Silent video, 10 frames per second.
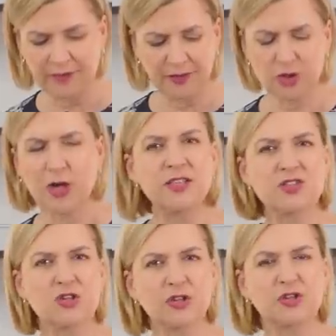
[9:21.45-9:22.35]
If you try and
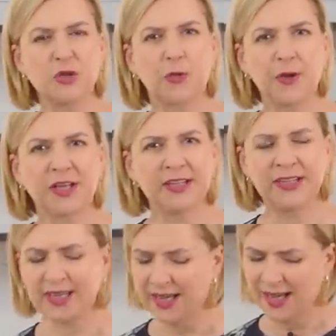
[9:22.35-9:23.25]
stir it too
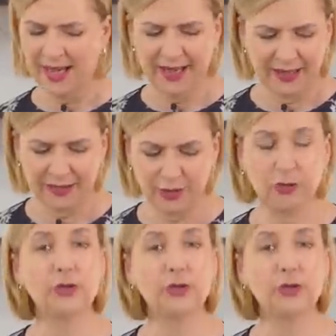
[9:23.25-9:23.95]
quickly, you